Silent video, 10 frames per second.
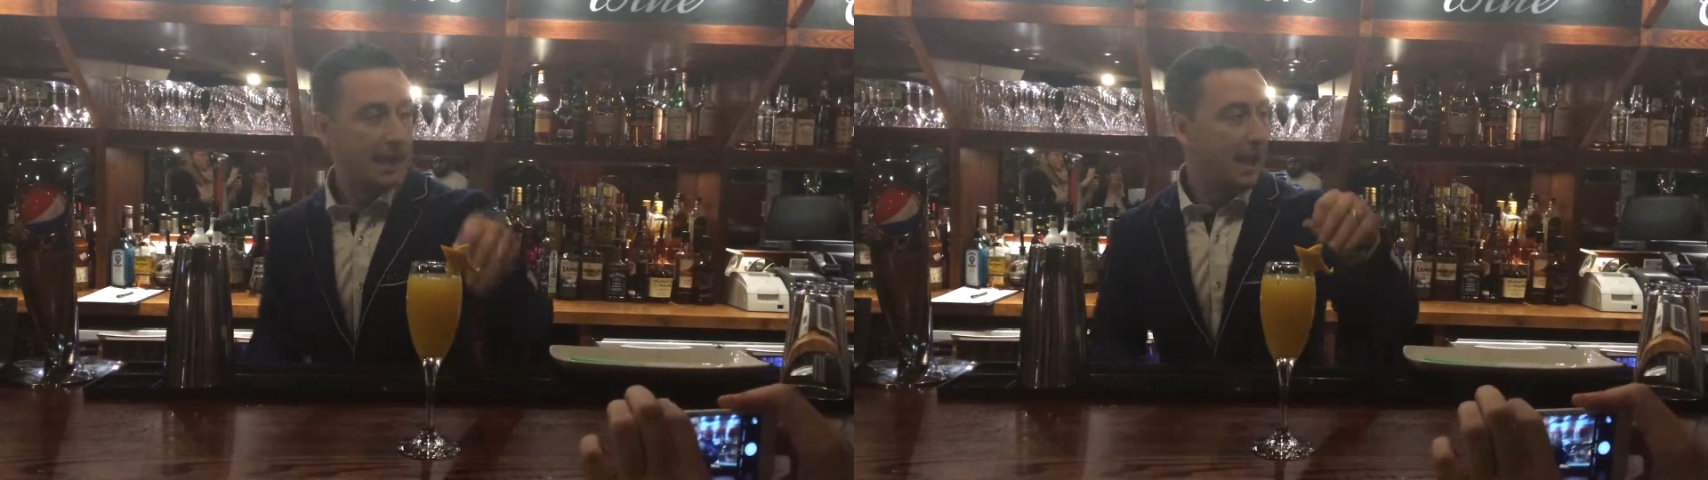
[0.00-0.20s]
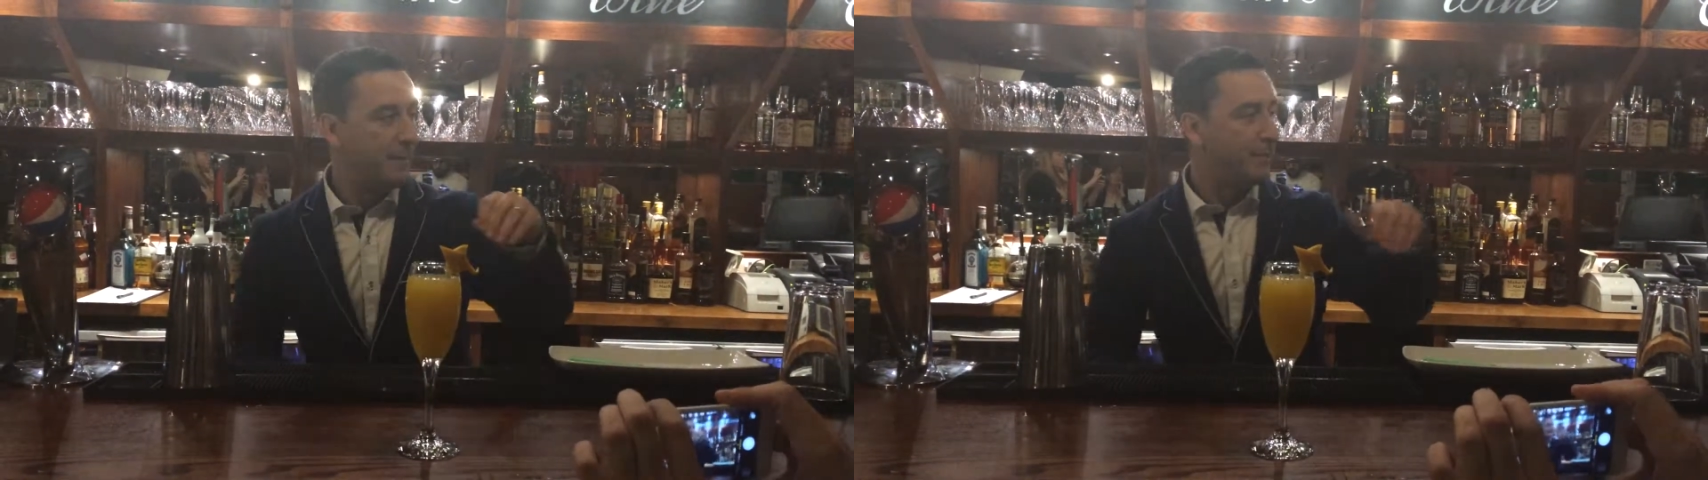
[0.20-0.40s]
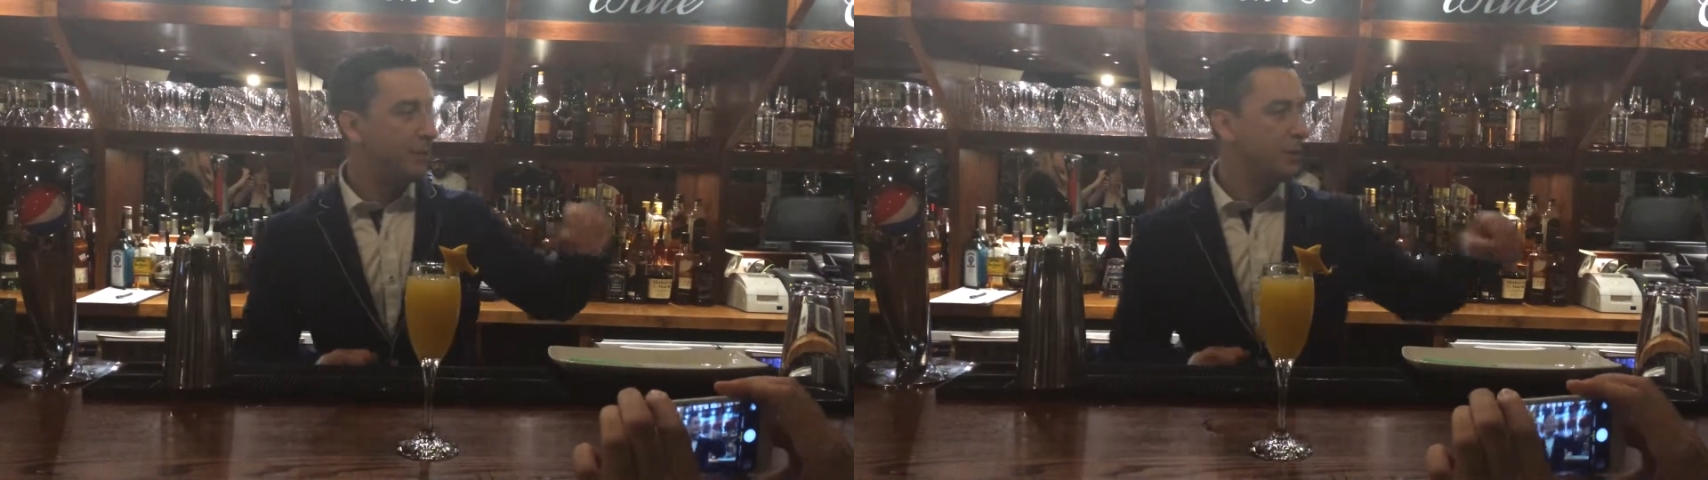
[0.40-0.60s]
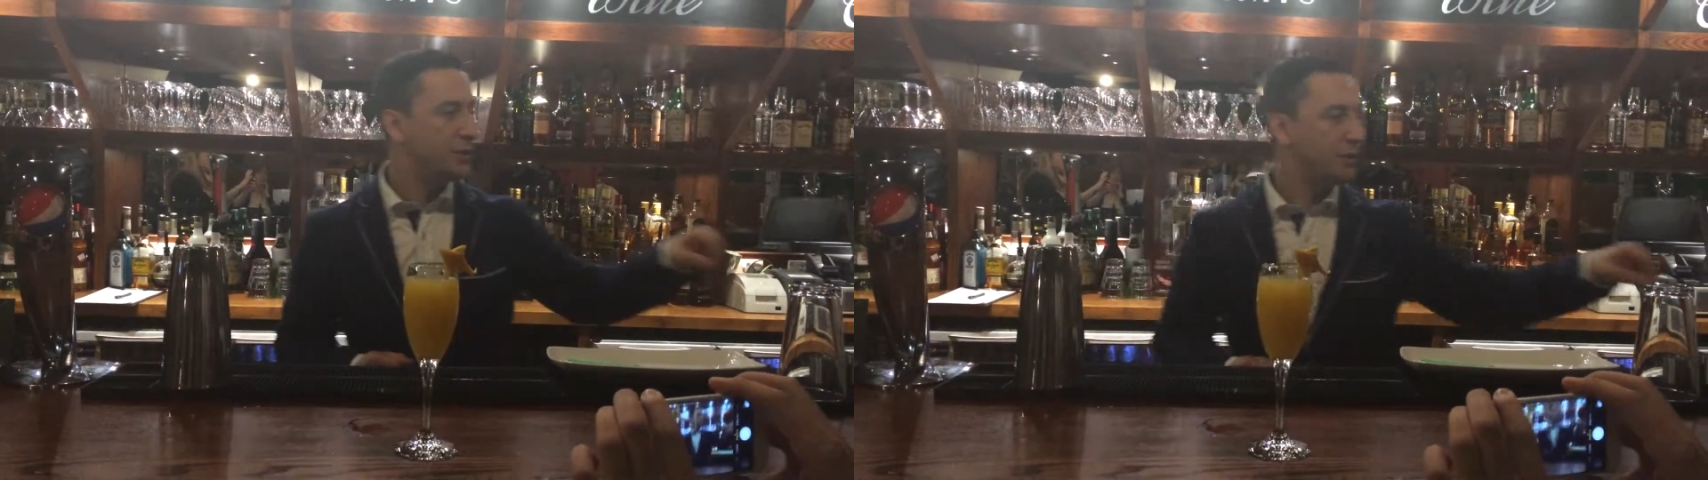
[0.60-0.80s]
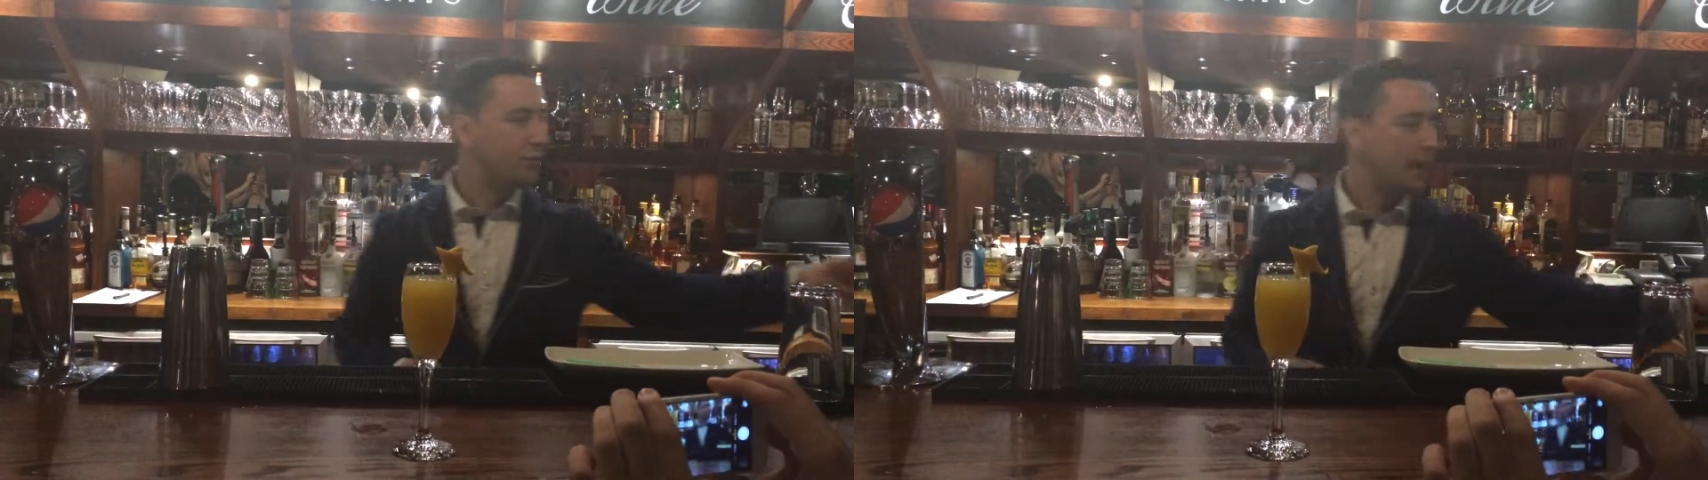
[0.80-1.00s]
If you wish
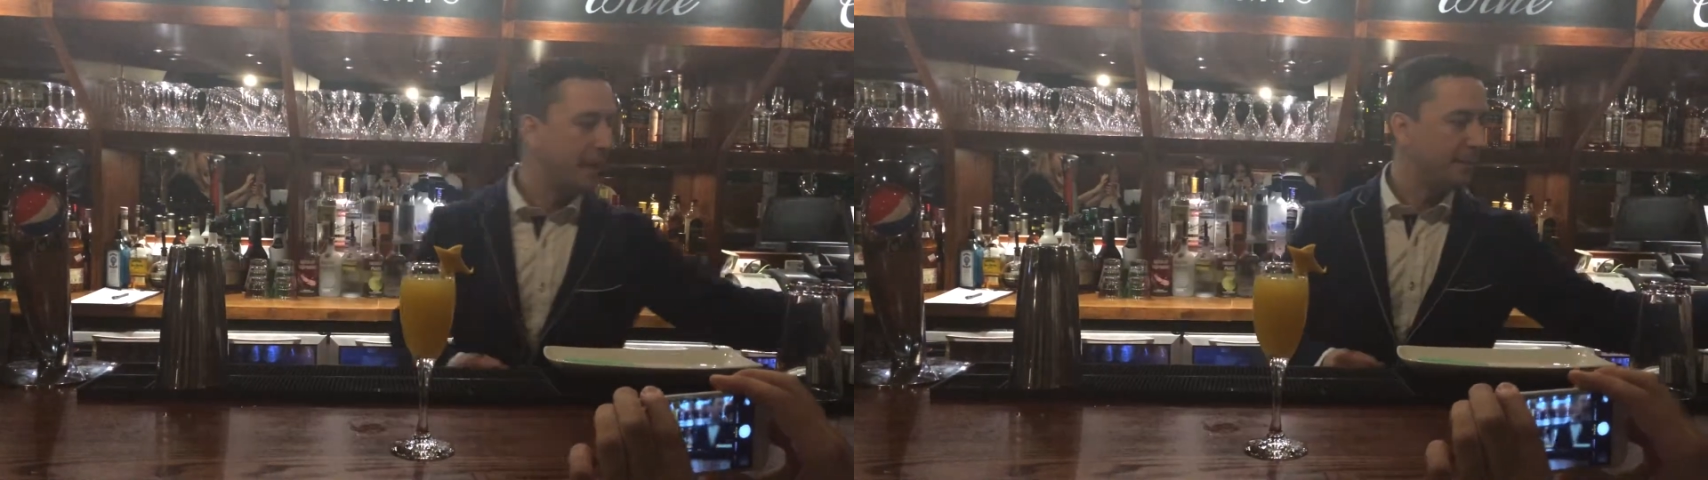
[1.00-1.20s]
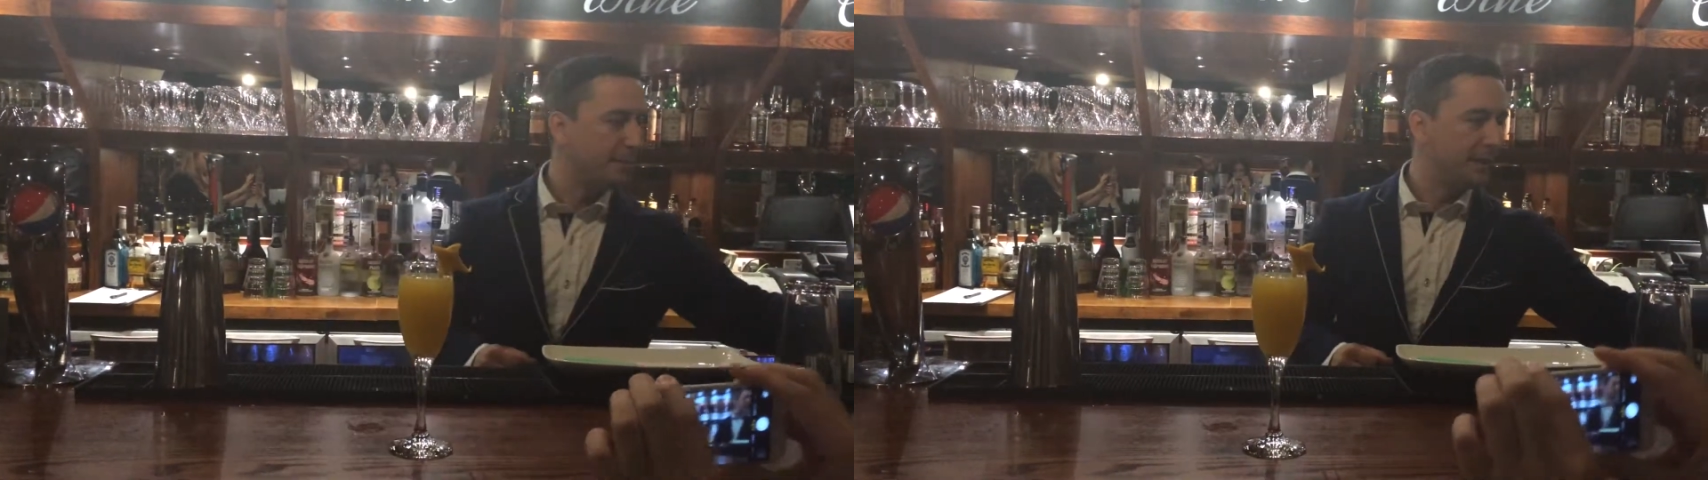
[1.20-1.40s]
to try,